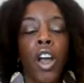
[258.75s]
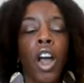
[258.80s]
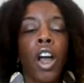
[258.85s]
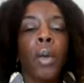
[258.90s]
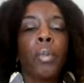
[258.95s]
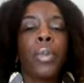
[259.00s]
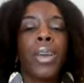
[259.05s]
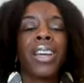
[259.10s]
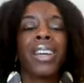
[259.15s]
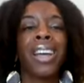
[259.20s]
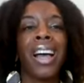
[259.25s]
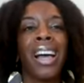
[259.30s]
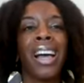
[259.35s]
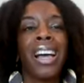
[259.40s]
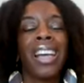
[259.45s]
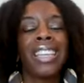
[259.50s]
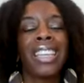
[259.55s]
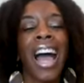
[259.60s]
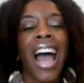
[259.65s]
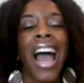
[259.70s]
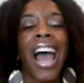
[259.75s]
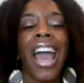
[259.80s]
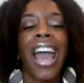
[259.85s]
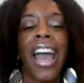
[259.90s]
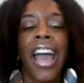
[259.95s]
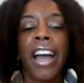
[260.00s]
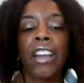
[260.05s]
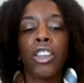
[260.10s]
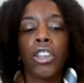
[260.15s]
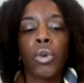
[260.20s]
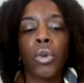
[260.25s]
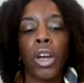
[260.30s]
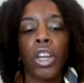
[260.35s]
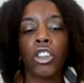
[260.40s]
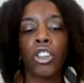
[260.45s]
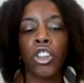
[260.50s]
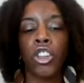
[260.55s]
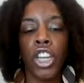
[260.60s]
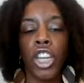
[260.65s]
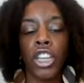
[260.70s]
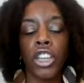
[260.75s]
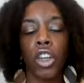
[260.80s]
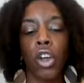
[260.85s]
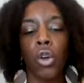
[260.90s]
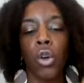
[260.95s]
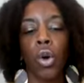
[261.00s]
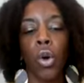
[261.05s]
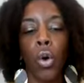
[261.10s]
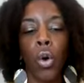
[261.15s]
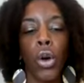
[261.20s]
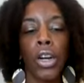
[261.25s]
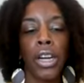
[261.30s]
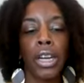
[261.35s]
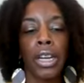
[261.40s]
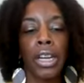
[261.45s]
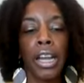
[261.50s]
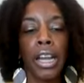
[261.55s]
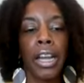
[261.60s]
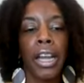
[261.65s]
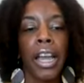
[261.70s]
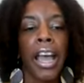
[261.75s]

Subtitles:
because I had to adjust accordingly.